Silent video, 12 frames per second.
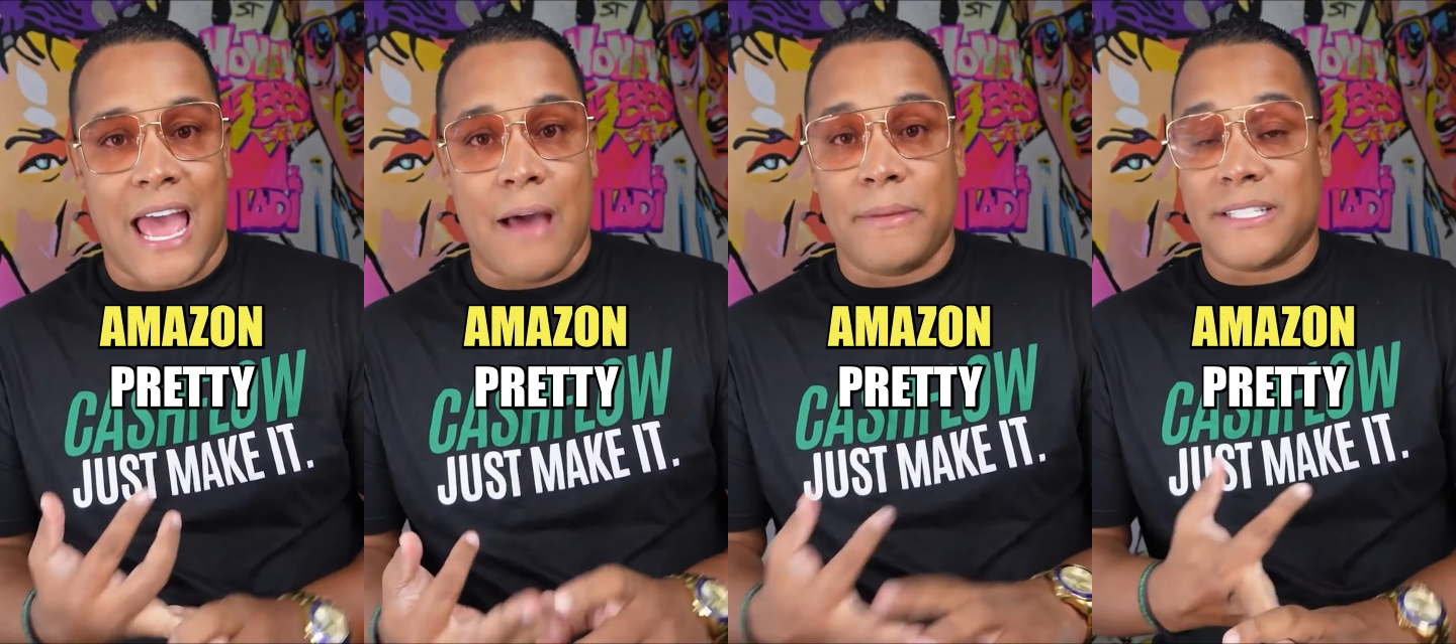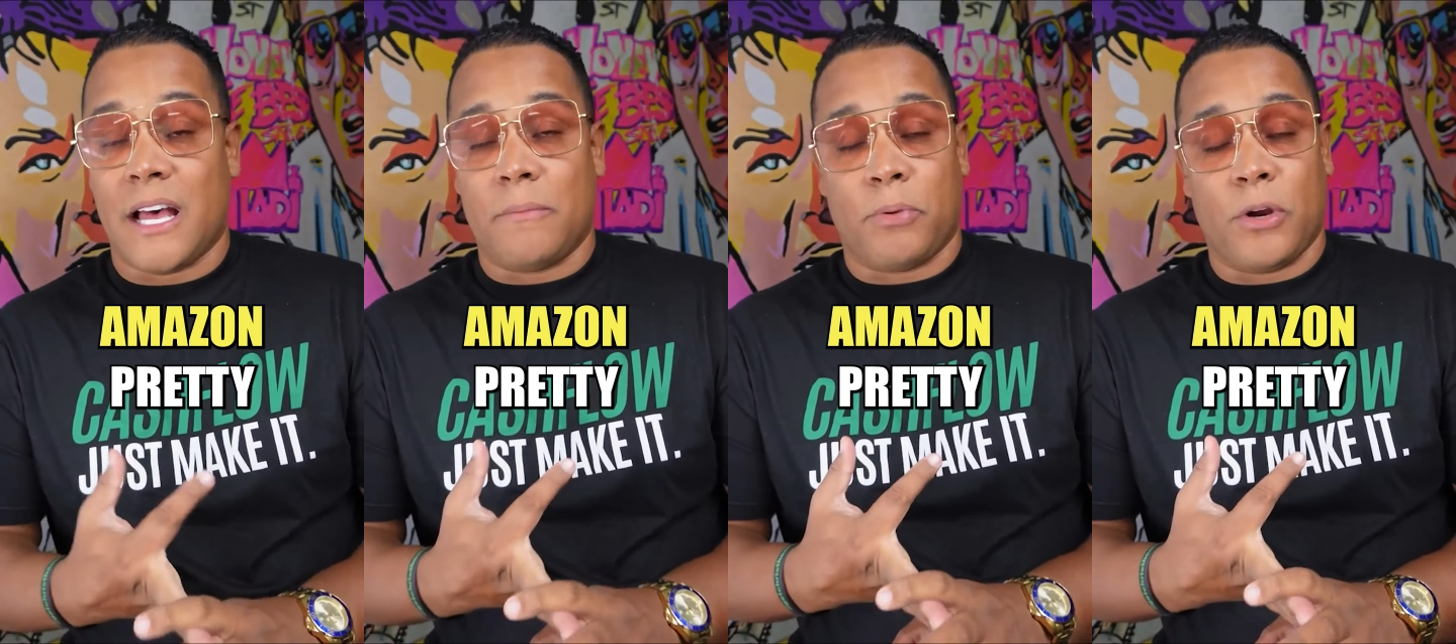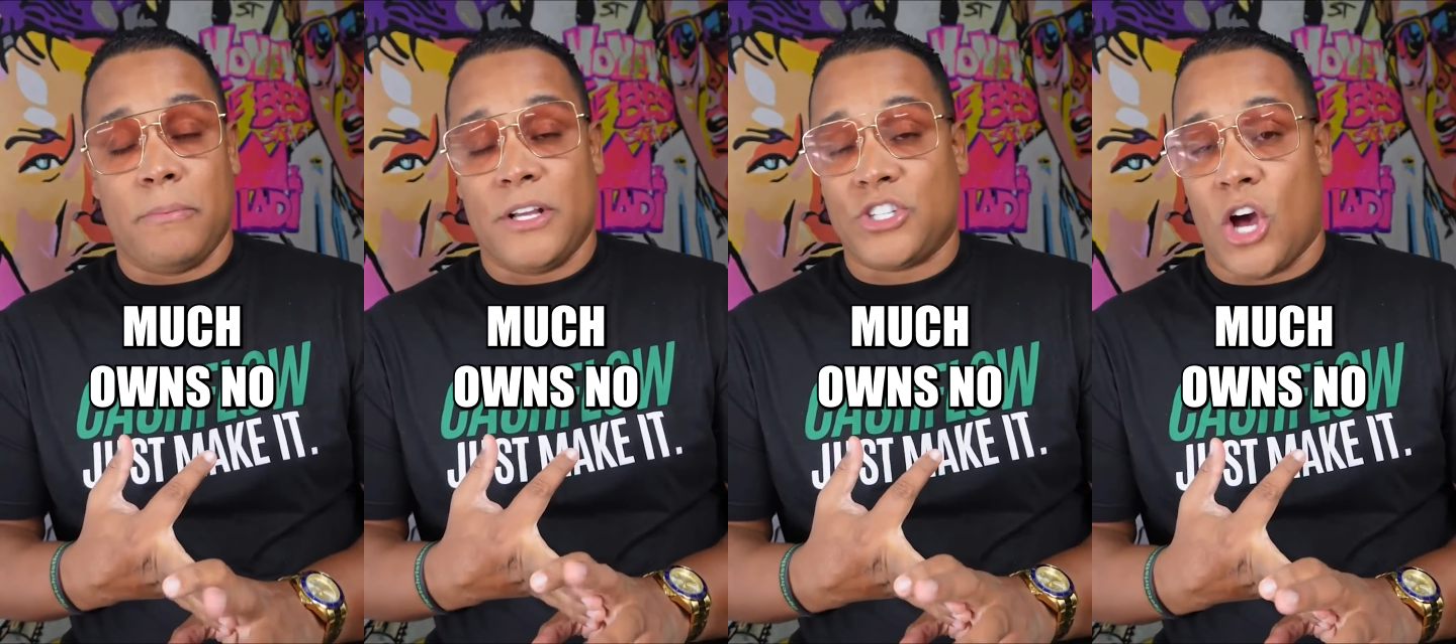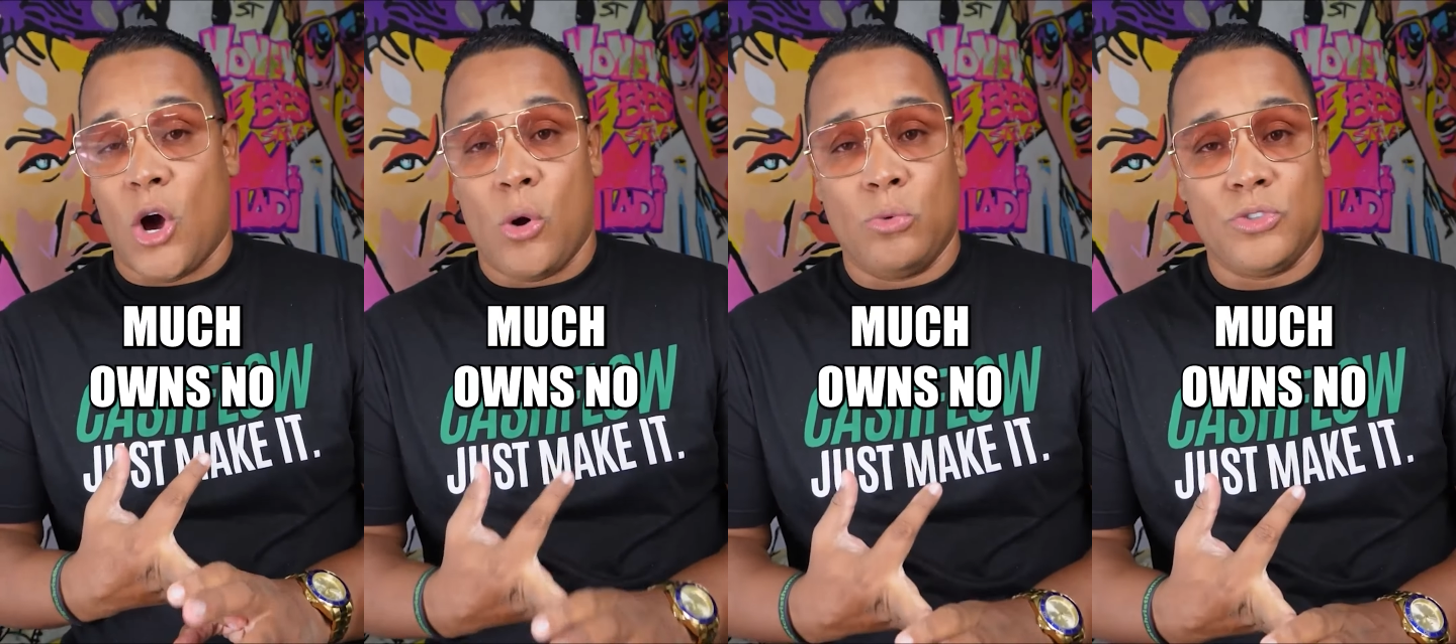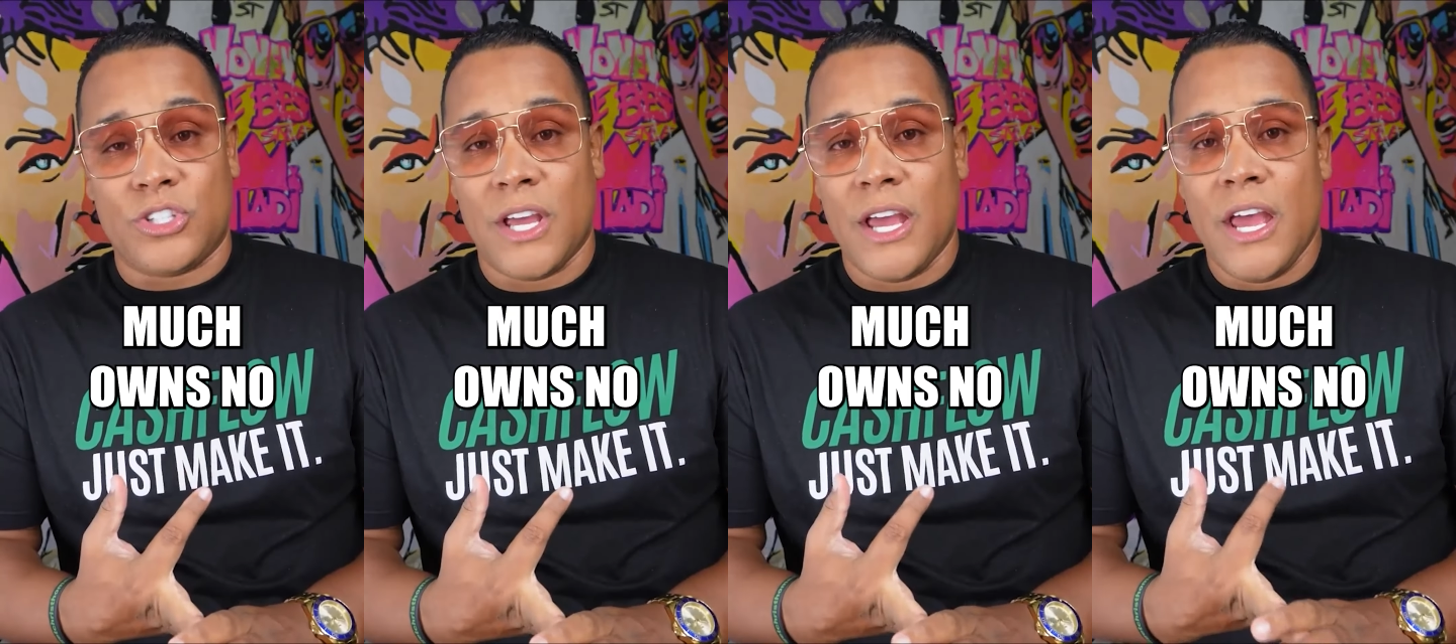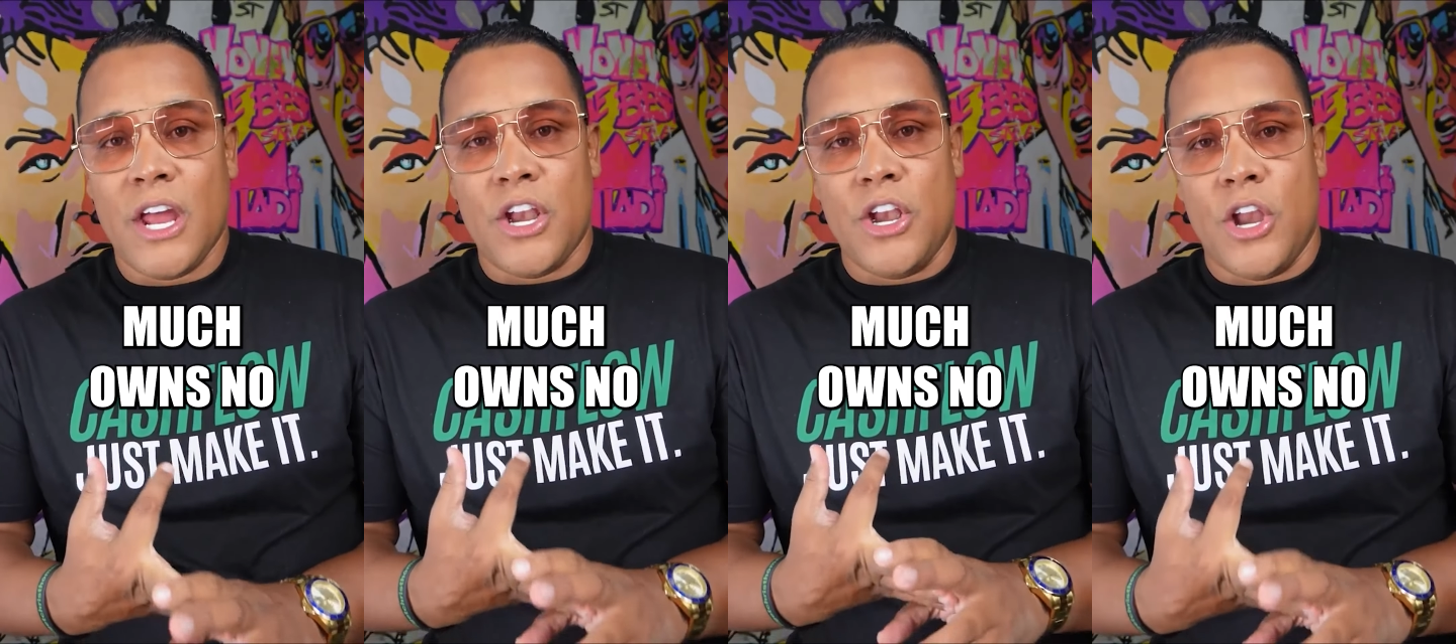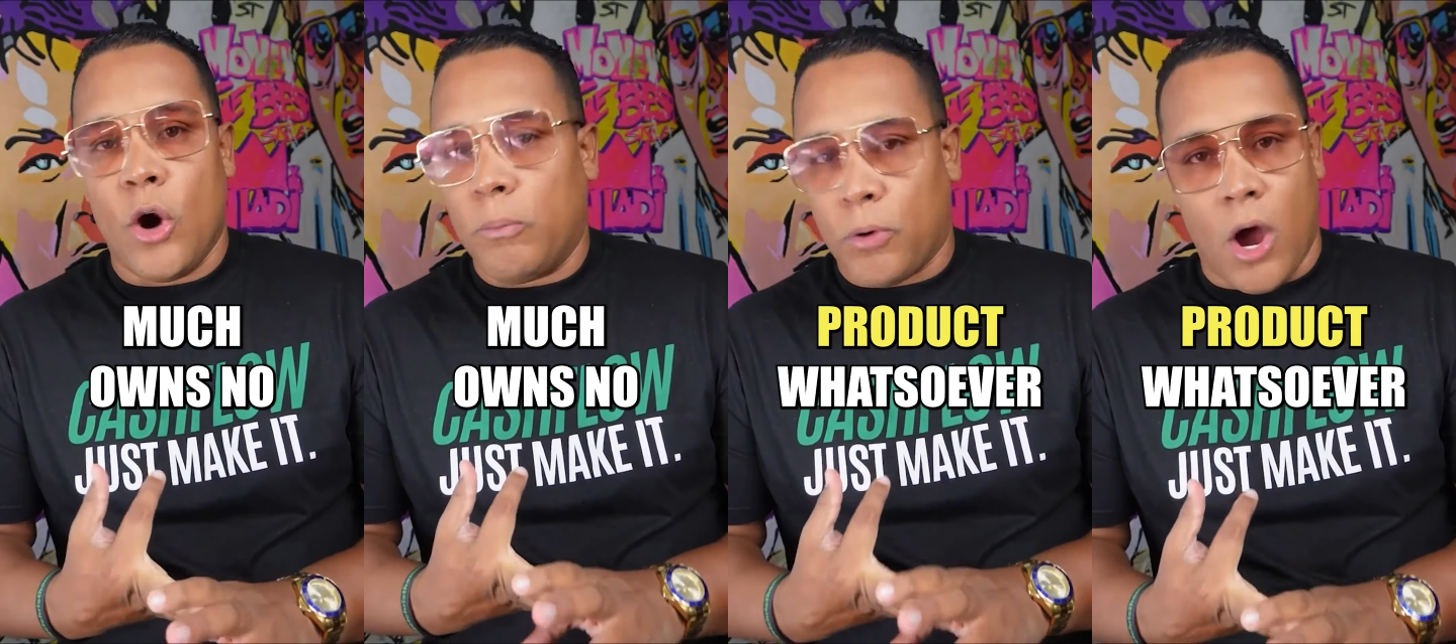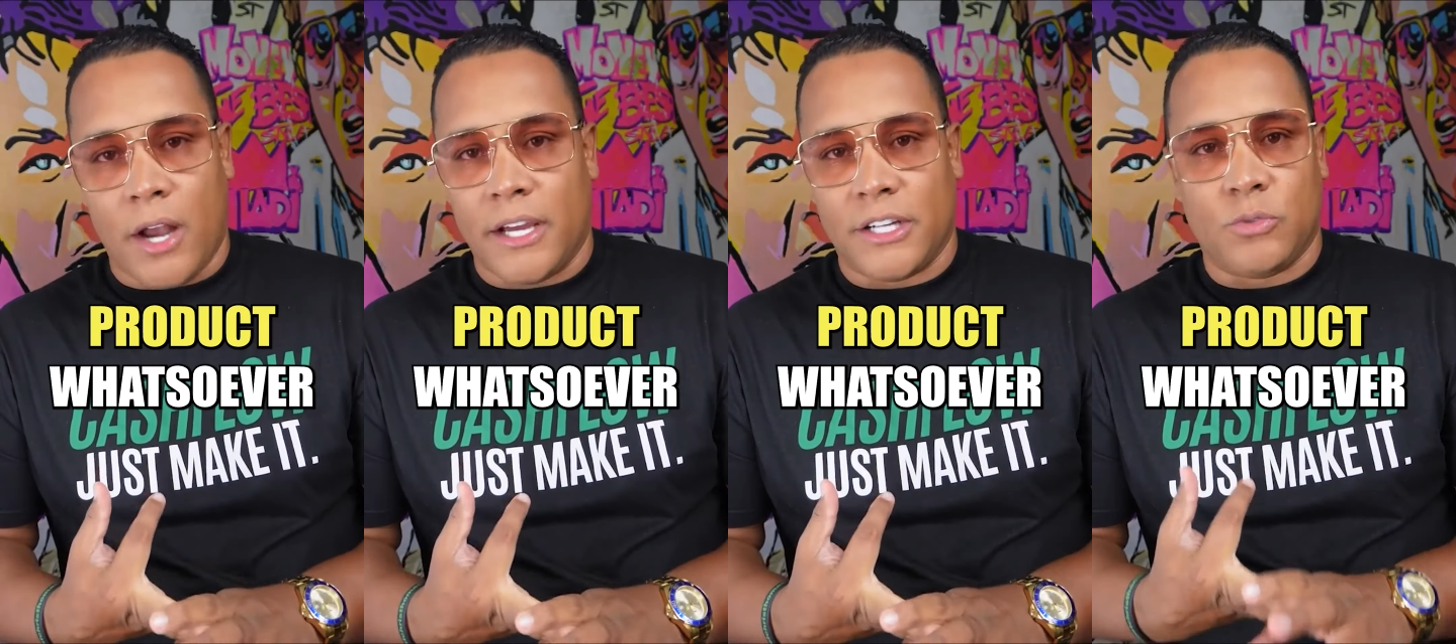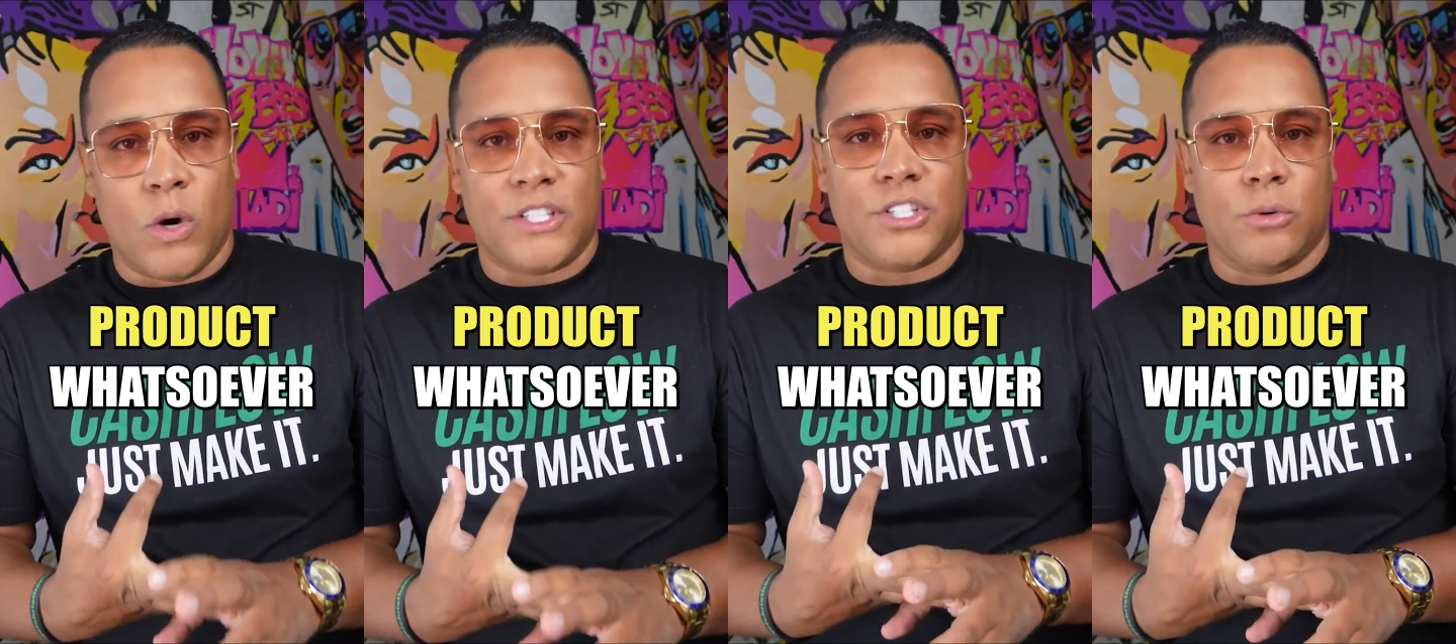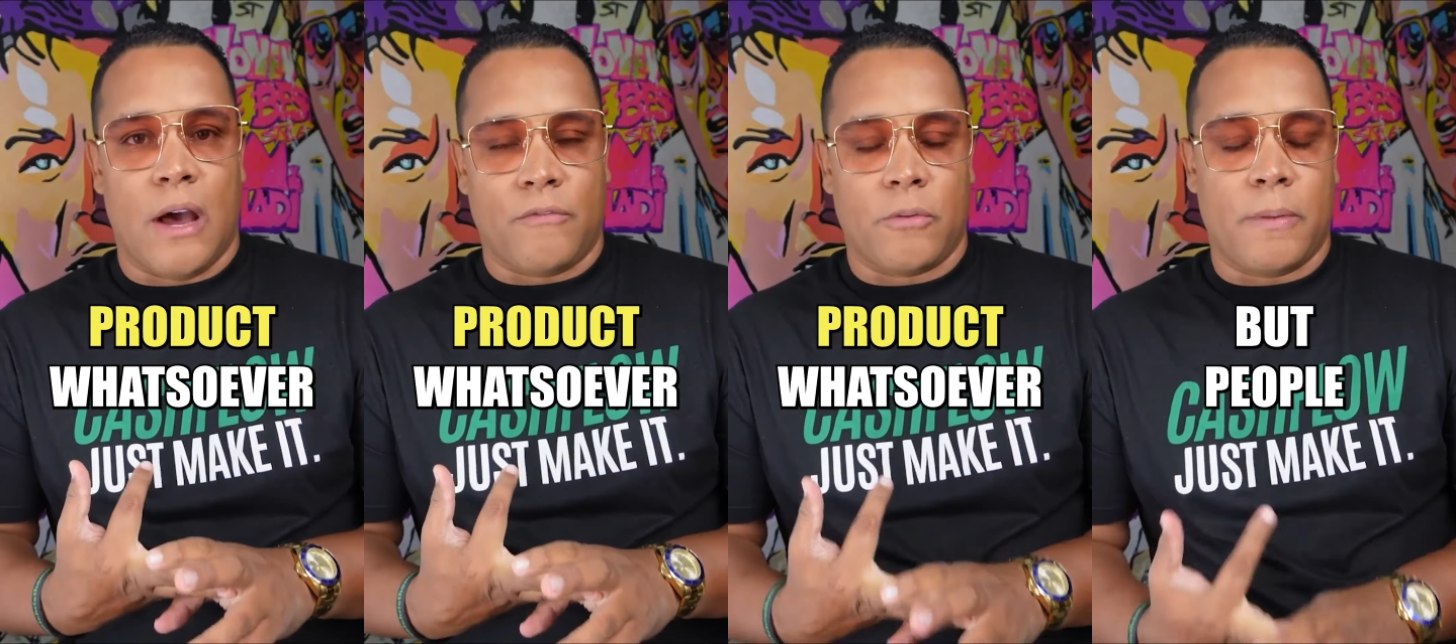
Amazon pretty much owns no product whatsoever,